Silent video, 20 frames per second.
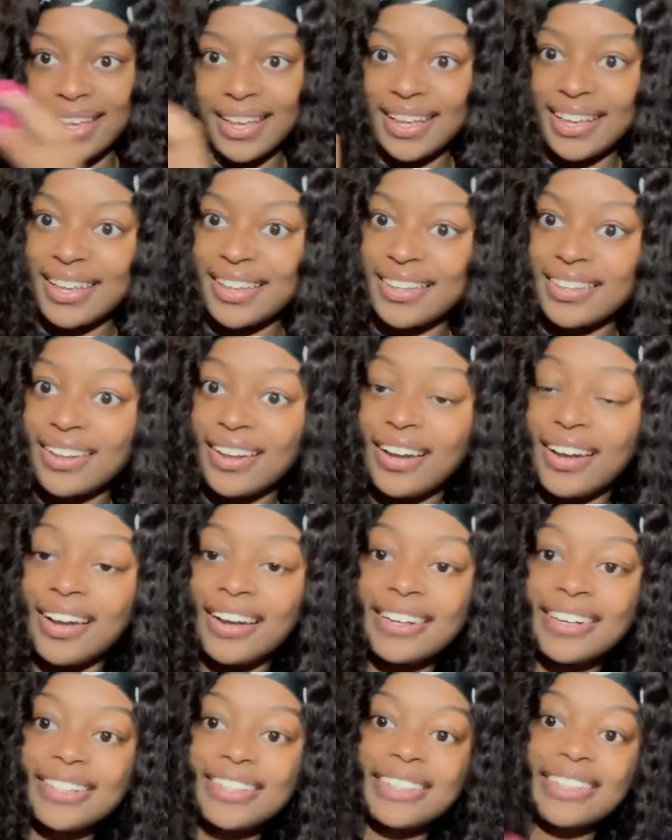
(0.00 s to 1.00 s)
And y'all,
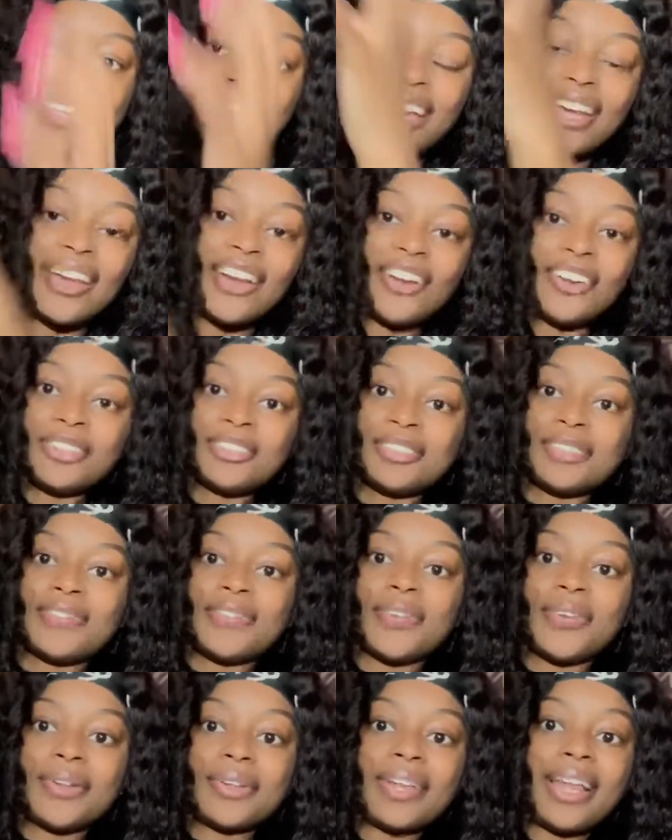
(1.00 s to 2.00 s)
the hair just
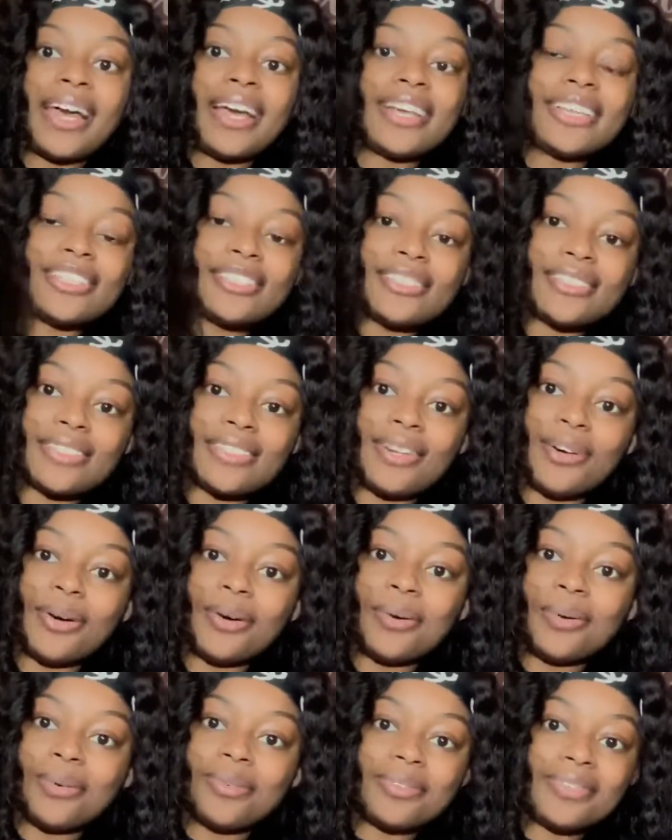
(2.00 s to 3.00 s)
feel like
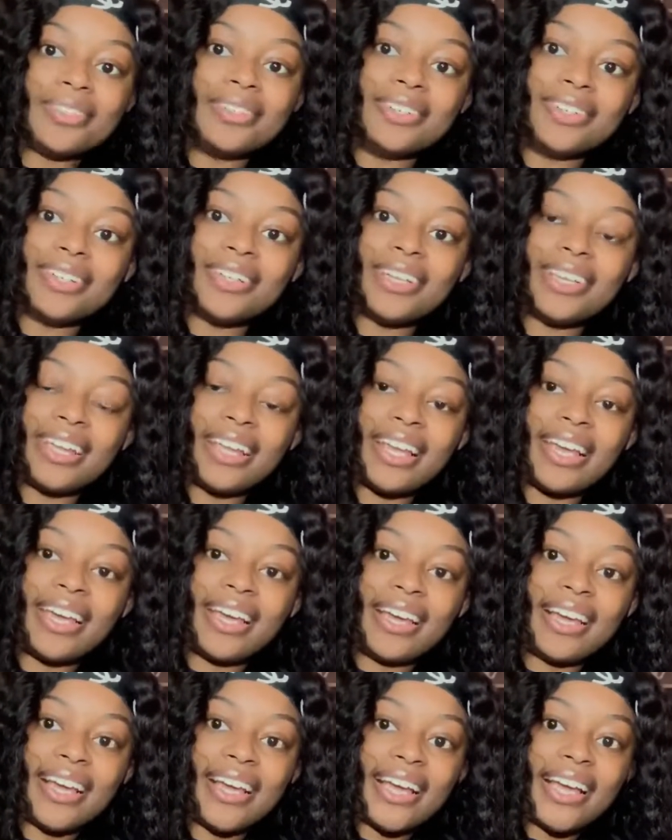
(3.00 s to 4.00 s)
so good.
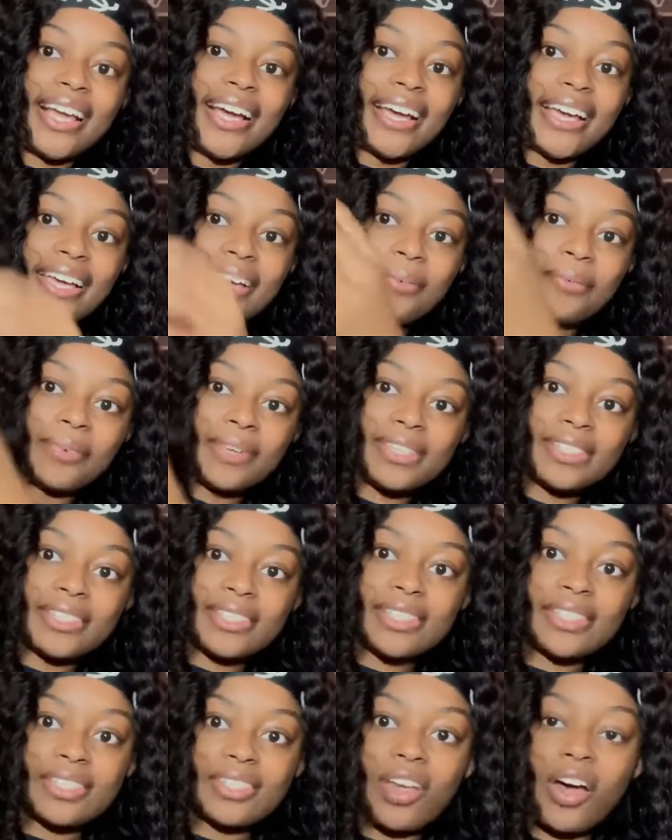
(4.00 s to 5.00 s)
Like, I can't wait to
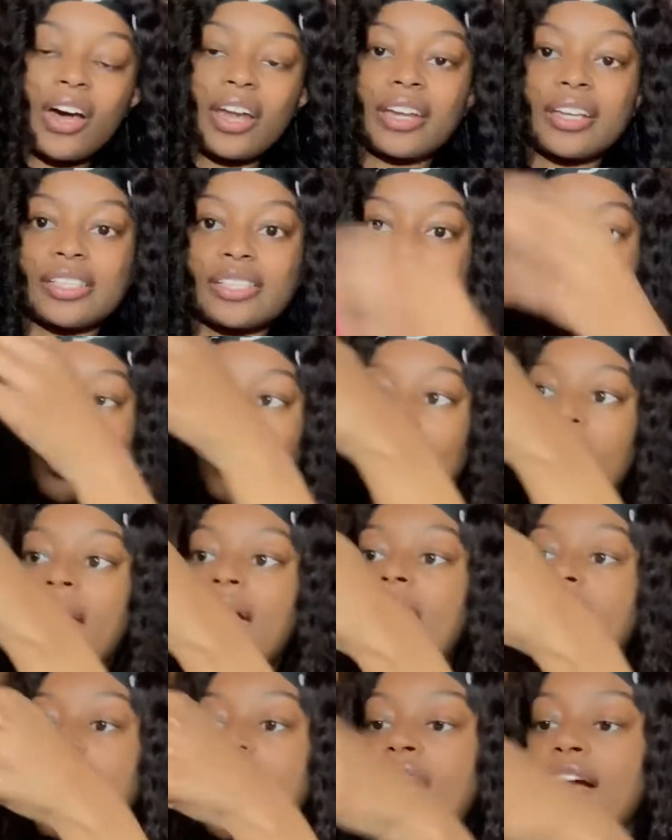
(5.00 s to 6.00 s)
install this. So
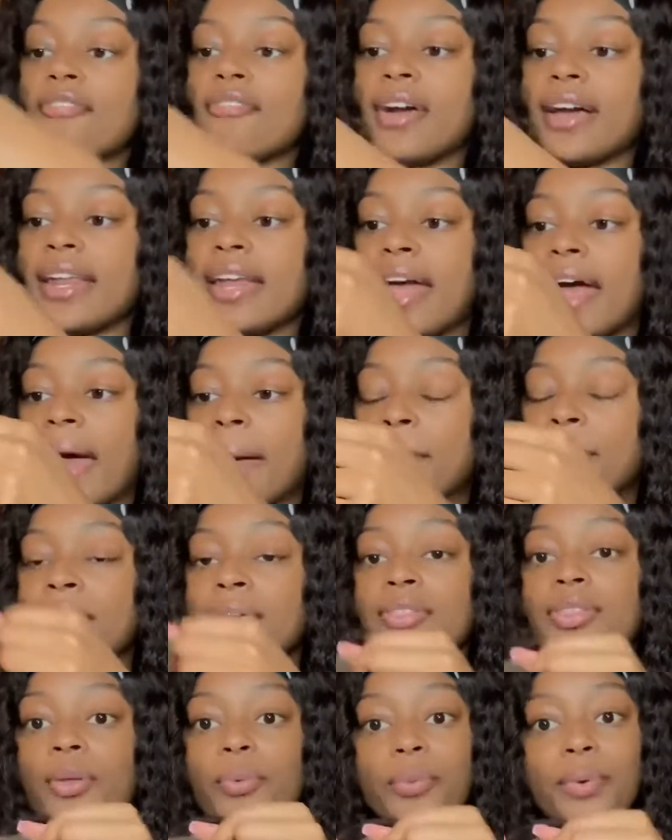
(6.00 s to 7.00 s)
I already have
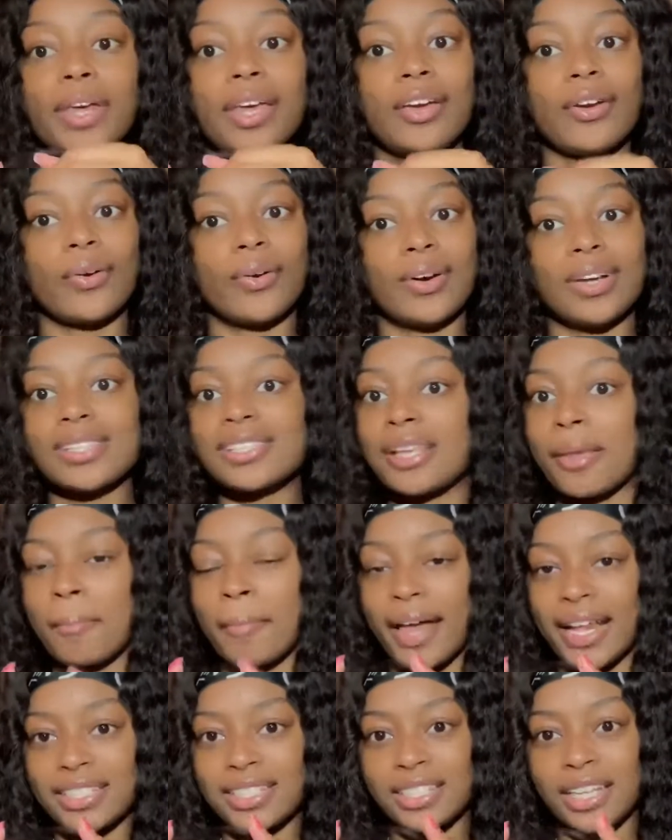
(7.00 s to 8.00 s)
put the wig on to
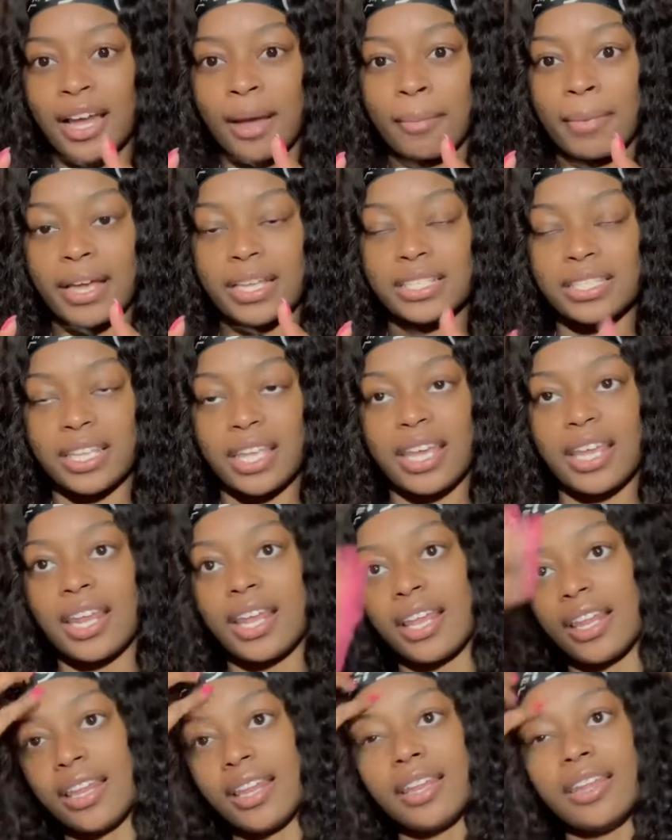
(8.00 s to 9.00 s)
match it on my skin,
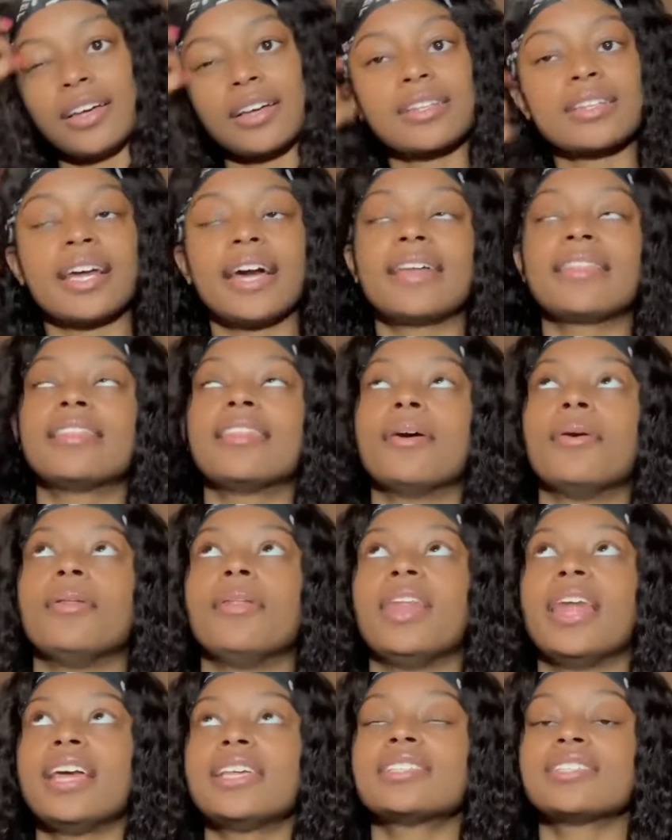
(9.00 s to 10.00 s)
and it looked like the
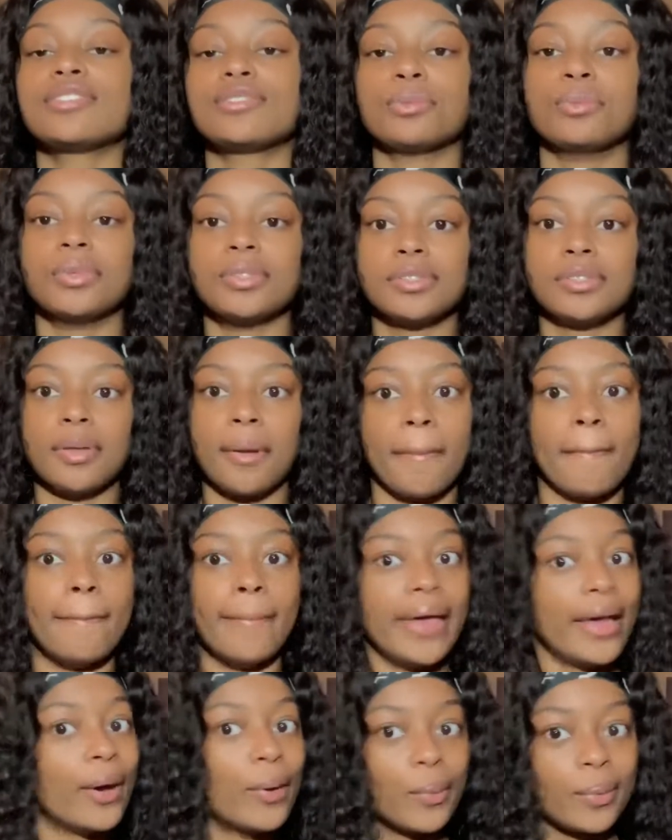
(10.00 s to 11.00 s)
lace is going to
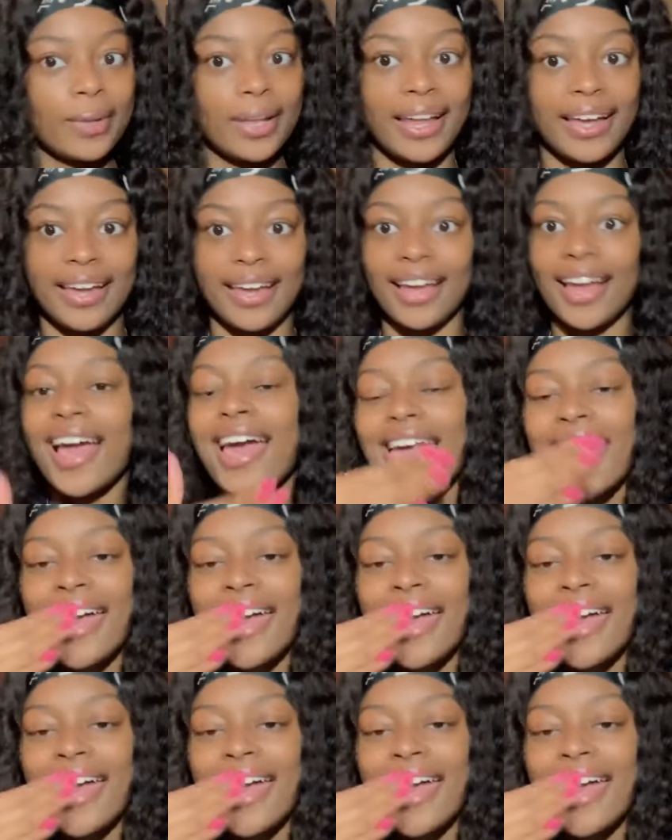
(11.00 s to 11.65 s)
melt. Like,